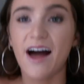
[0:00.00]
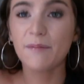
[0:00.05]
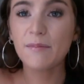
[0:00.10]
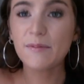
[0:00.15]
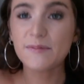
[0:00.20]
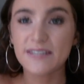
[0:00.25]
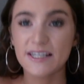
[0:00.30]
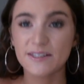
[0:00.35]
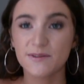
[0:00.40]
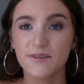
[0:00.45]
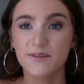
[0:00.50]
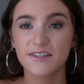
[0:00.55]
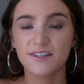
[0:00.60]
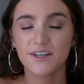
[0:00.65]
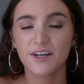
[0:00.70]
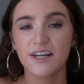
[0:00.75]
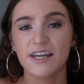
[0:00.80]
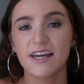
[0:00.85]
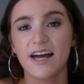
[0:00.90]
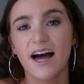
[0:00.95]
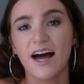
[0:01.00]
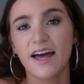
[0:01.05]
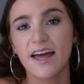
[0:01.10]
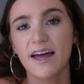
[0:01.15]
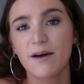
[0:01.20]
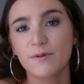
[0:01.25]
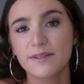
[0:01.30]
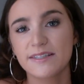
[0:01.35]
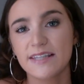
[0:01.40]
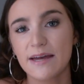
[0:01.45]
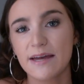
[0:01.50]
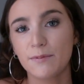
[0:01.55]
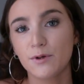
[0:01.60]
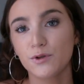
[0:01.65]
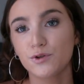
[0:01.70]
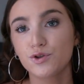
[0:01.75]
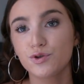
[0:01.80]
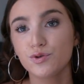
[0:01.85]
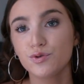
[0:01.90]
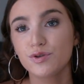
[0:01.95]
I'm obsessed with this hoodie. I was
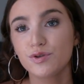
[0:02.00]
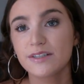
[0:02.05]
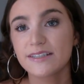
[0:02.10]
able to